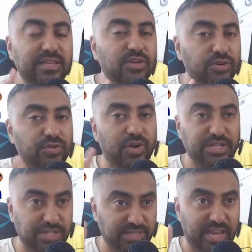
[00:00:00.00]

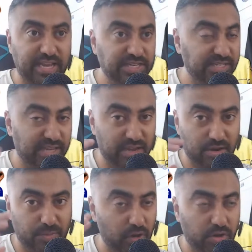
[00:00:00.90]
entourage, his agents are going to
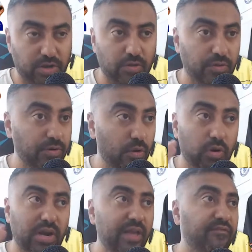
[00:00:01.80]
be knocking on the door
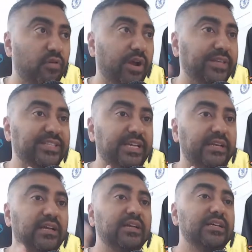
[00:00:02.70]
left, right, and
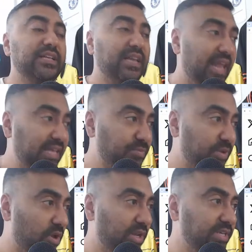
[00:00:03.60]
center. Last but
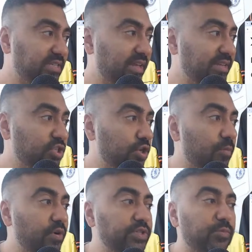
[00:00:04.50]
not least, ladies and
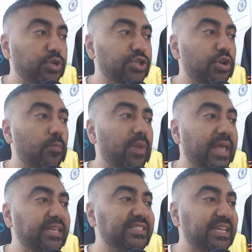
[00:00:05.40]
gentlemen, Mauricio Pochettino, I'm
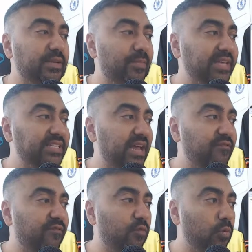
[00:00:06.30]
playing centre-backs
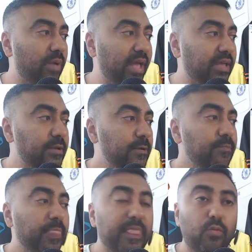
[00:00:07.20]
at full-back.
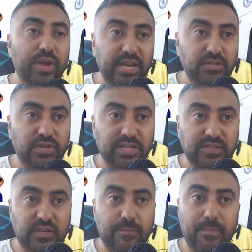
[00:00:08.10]
We need to
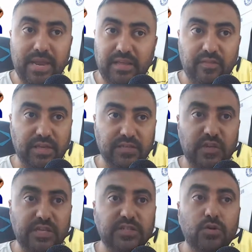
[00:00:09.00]
consider many things.
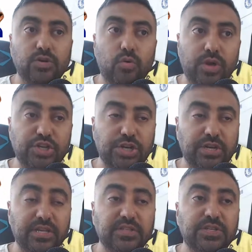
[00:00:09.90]
It's a good question.
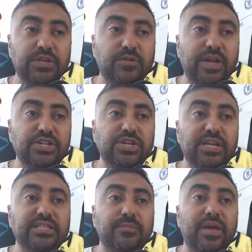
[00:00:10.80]
Consideration
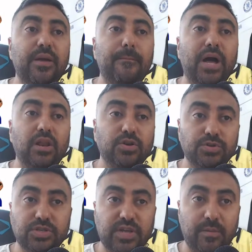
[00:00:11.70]
is about Marlo
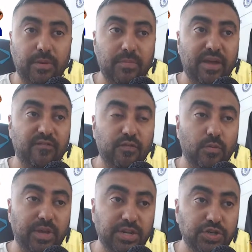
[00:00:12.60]
Gusto coming back
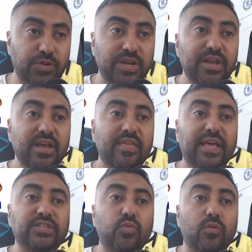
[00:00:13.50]
from injury.
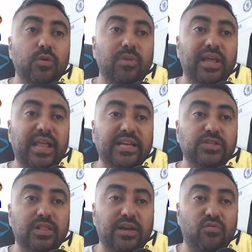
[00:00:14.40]
That's why we played
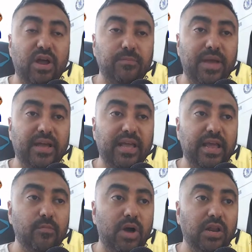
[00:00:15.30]
Axel at right back
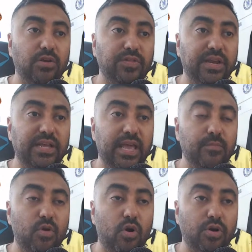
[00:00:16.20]
and Marlo then
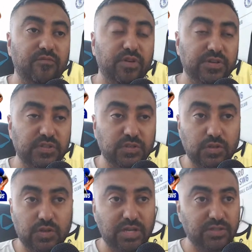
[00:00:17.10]
came on versus
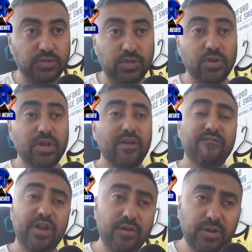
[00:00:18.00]
Newcastle. So
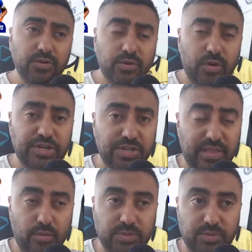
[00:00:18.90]
very good question
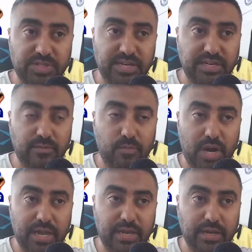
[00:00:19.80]
that was presented
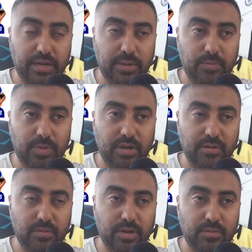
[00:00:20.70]
by a
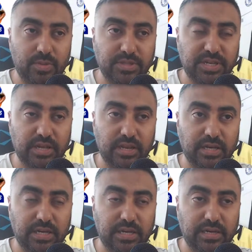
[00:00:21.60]

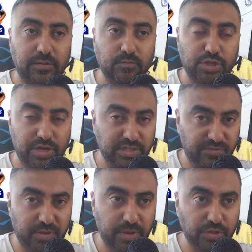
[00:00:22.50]
particular journalist,
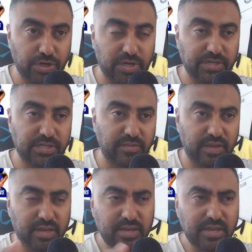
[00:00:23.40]
female journalist. I
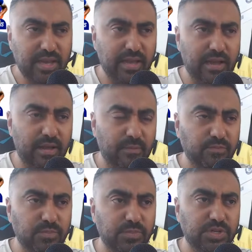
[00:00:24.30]
think
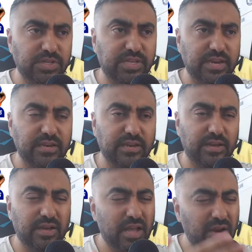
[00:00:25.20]
she's getting,
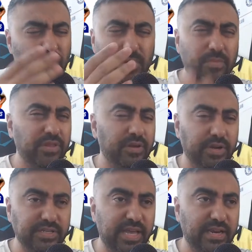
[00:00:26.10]
I can't remember her
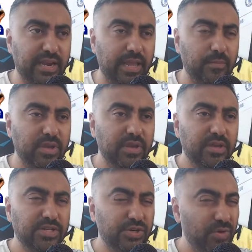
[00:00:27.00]
exact name.
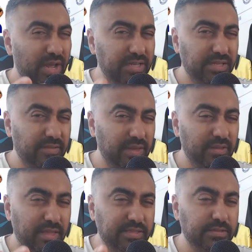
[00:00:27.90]
Shiraz, I think
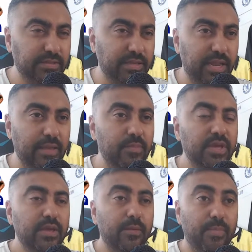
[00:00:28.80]
that's the name.
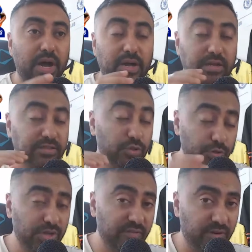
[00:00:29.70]
But
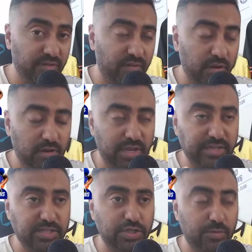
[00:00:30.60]
do give her a follow,
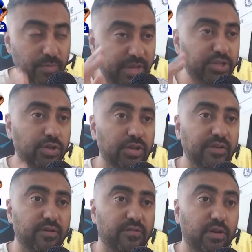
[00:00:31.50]
ladies and gentlemen. Make sure you
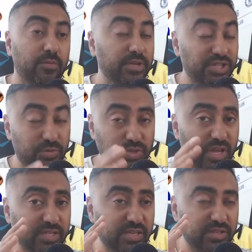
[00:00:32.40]
give her a follow. She was
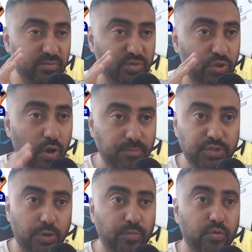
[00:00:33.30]
asking some top,
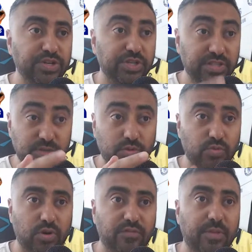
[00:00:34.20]
top question. This was
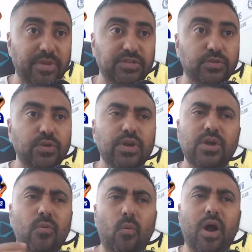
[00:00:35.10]
one of them as to
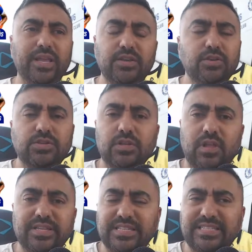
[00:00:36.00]
why are you
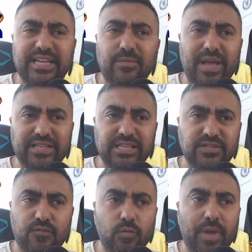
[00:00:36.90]
utilizing centre-backs as
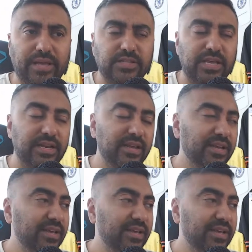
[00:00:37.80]
full-backs? And